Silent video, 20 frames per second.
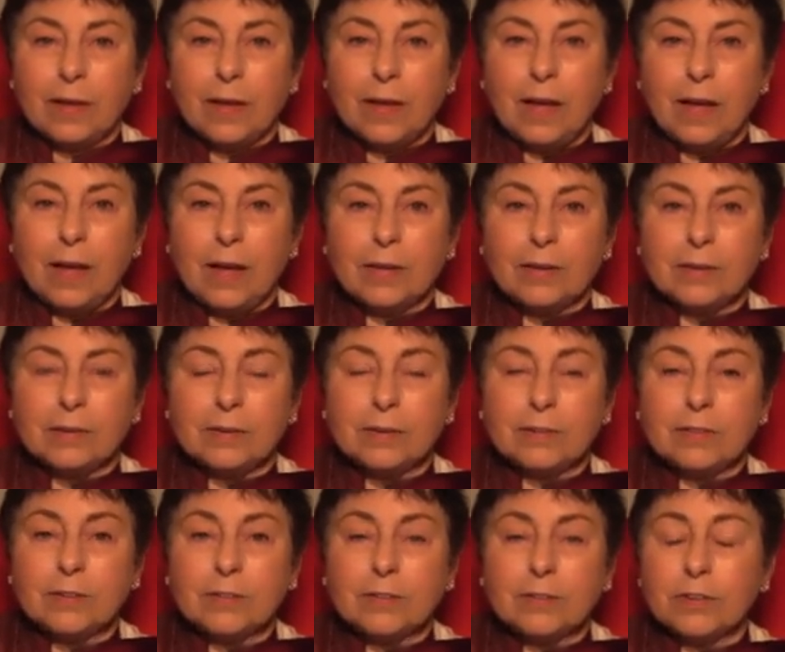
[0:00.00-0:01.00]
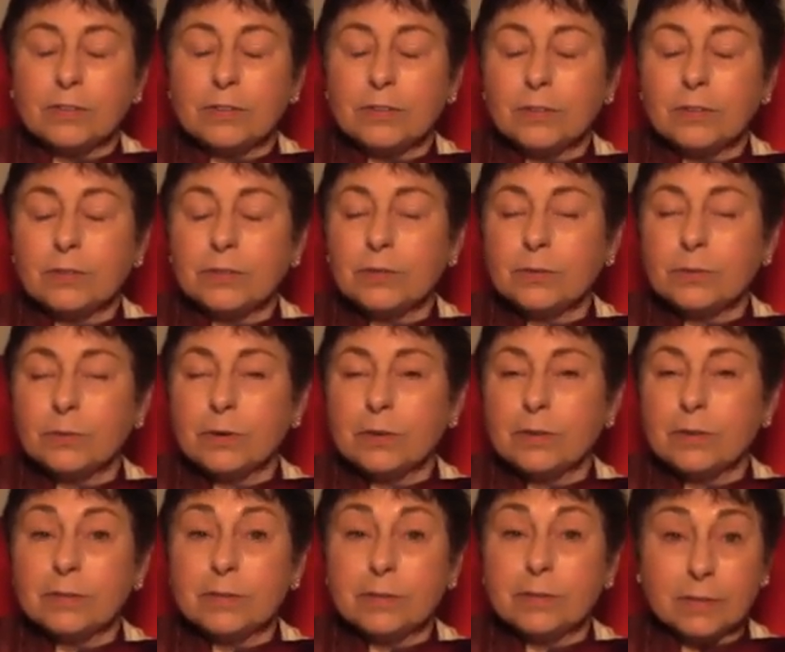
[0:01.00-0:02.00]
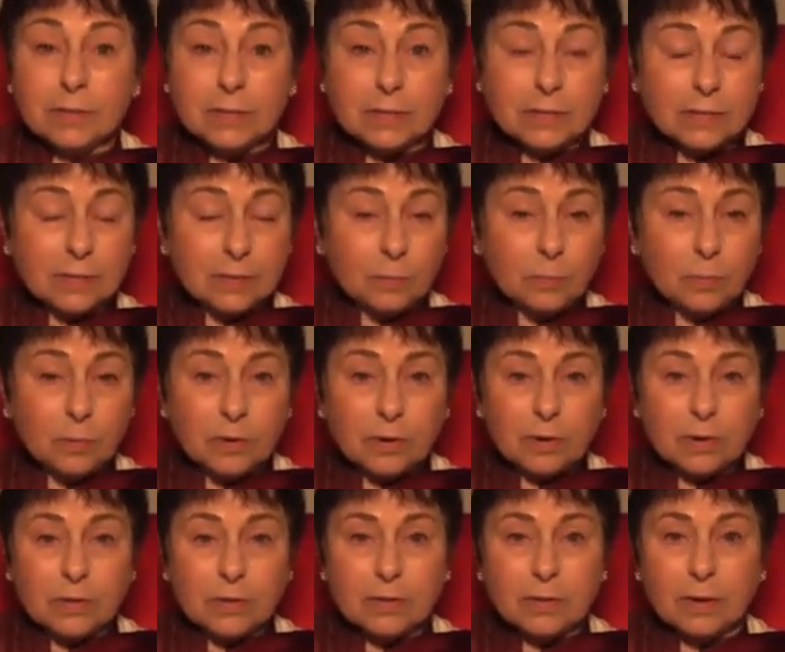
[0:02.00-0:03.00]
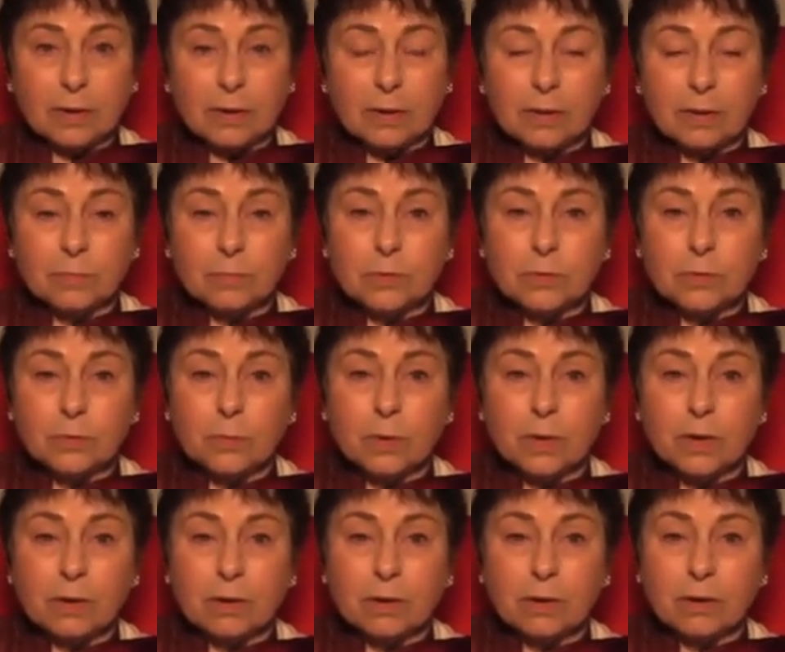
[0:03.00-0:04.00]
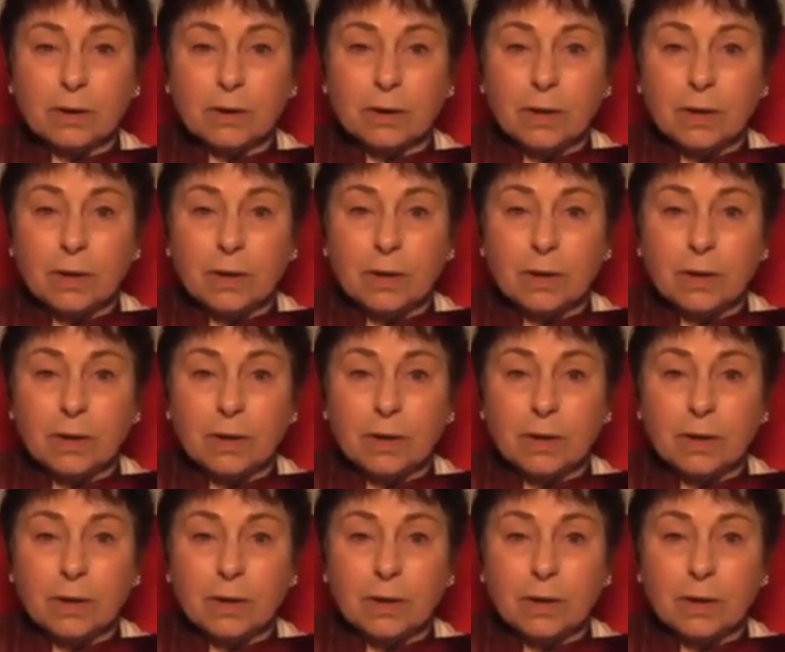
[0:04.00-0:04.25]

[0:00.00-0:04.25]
And there's also stories in contemporary times where